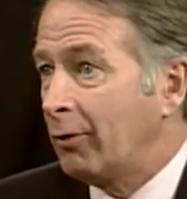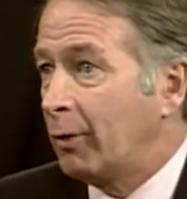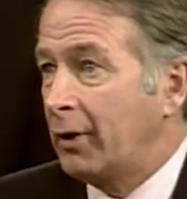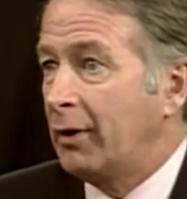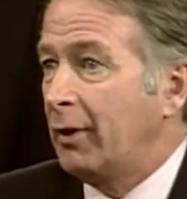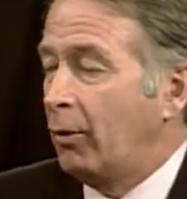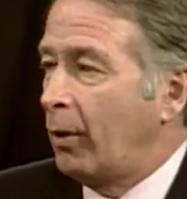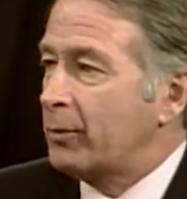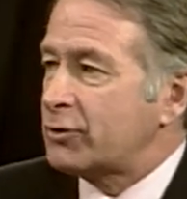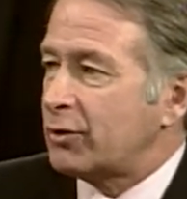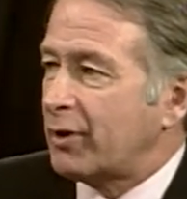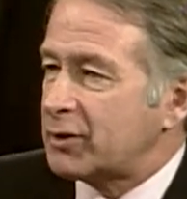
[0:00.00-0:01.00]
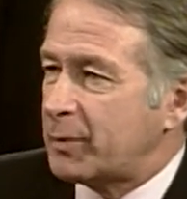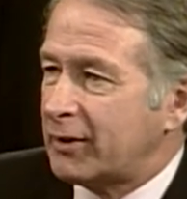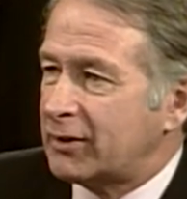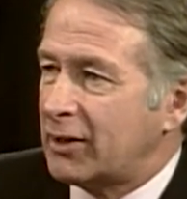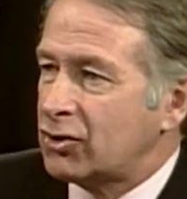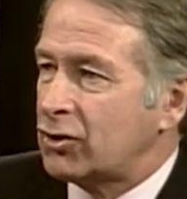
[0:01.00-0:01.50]
What was your
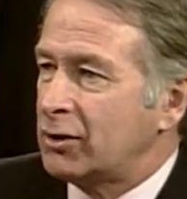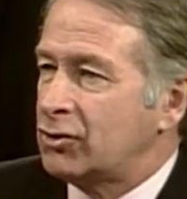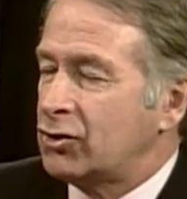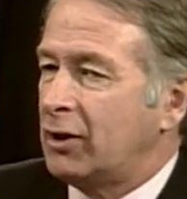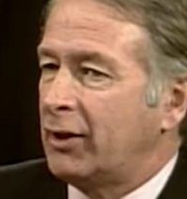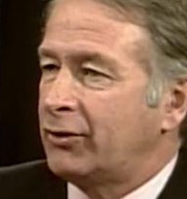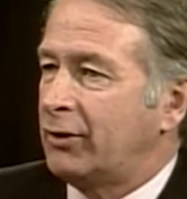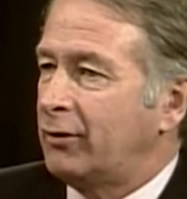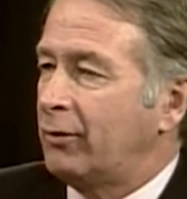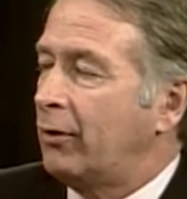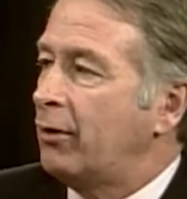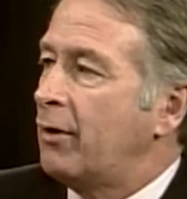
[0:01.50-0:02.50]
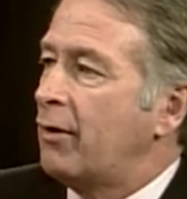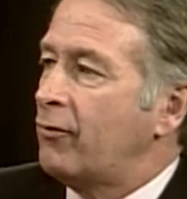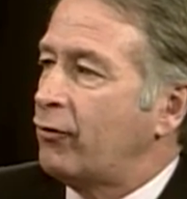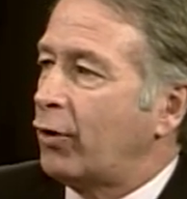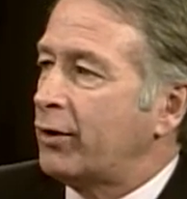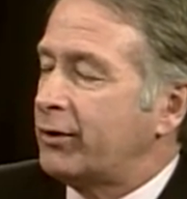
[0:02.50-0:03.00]
expectation as you got to the
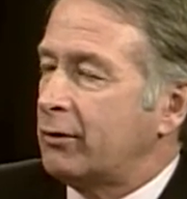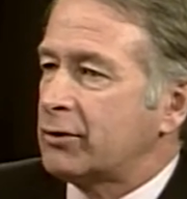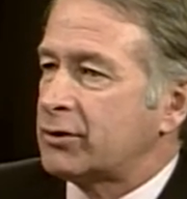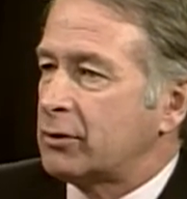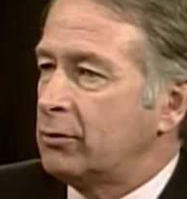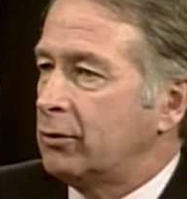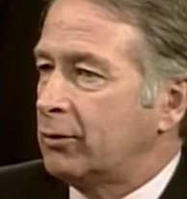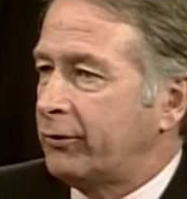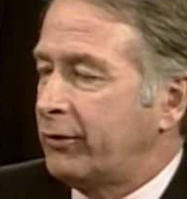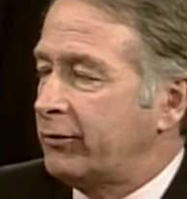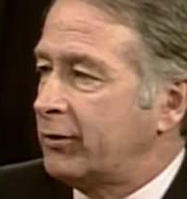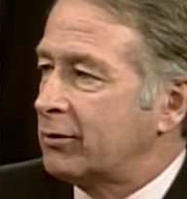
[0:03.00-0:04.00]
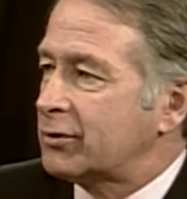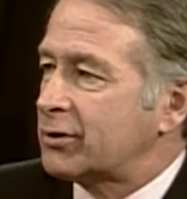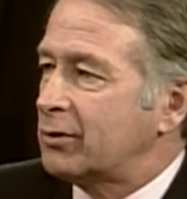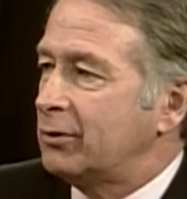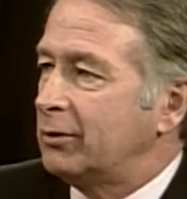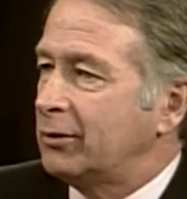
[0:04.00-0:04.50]
fourth year of school or fifth year of
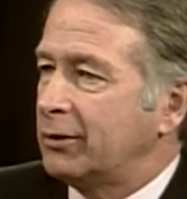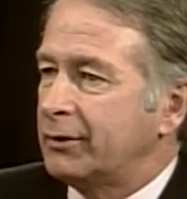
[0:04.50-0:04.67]
school?